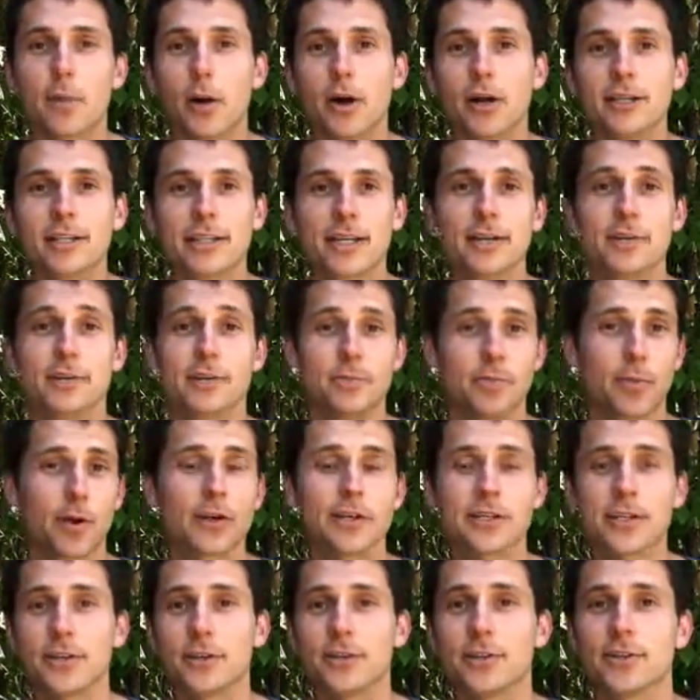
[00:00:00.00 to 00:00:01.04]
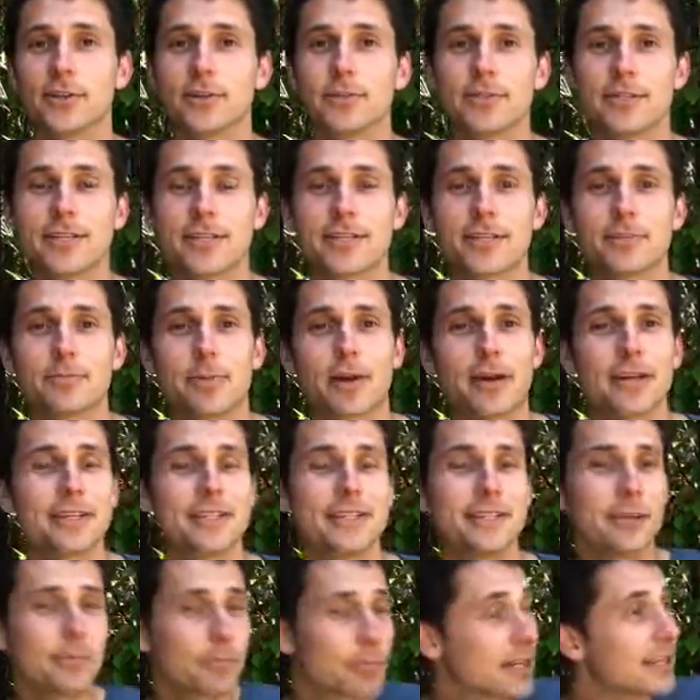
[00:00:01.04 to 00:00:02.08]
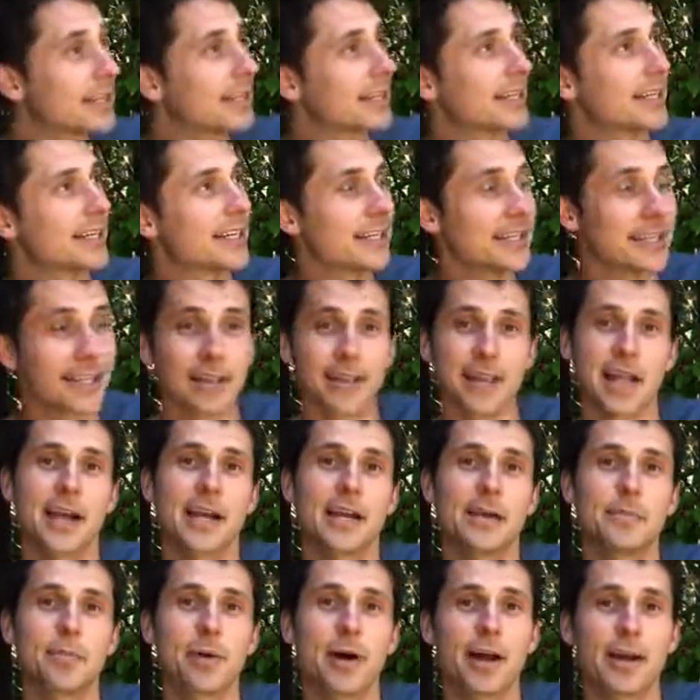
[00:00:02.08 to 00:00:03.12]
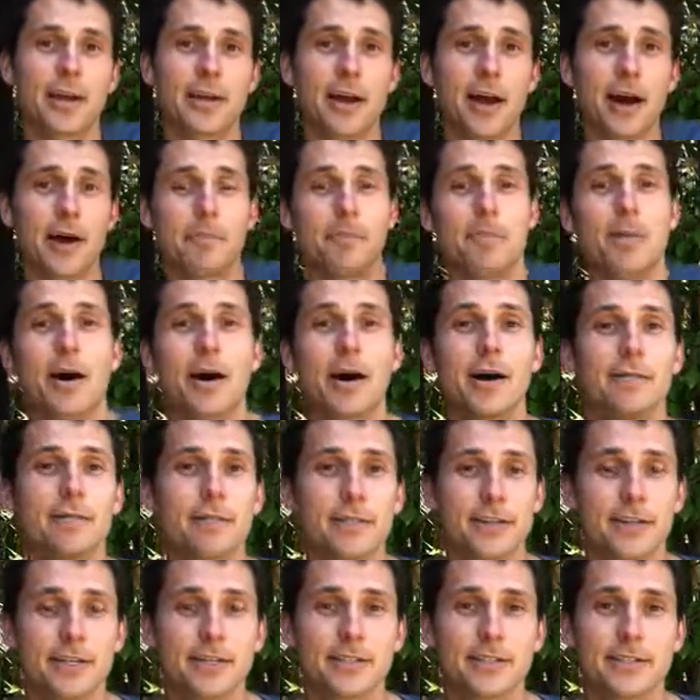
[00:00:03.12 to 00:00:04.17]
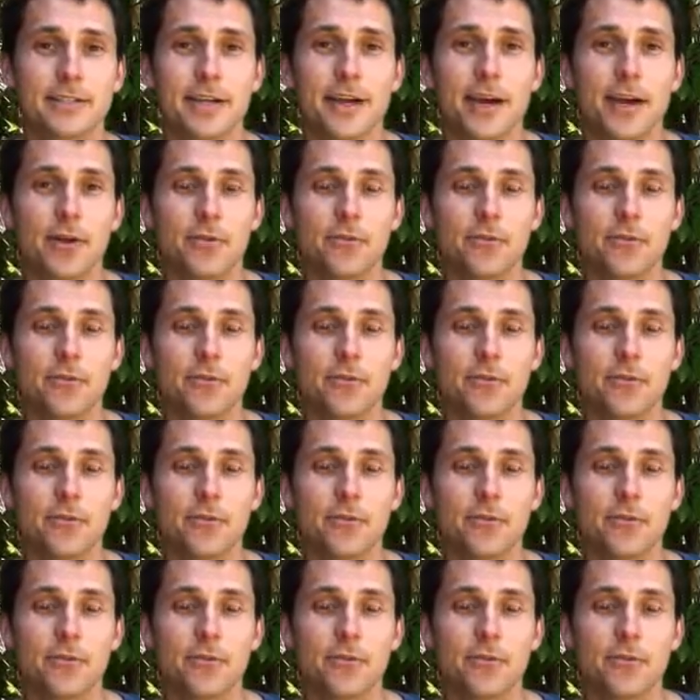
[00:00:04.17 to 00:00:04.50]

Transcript: bartenders and bartender enthusiasts by simply clicking the like button above this